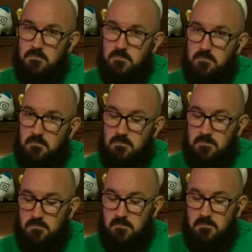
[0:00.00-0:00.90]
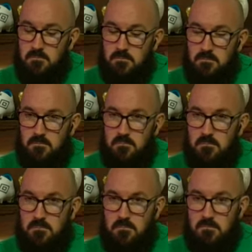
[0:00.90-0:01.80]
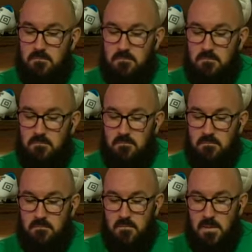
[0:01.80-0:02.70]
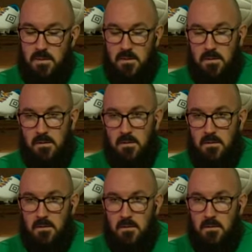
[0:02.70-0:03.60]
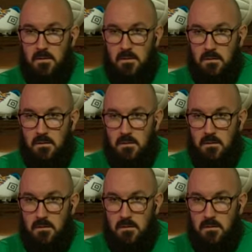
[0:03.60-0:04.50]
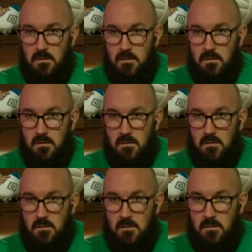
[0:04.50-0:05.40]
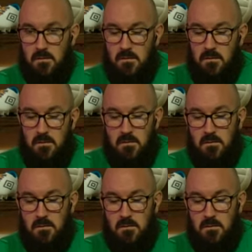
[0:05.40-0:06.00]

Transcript: This person isn't speaking.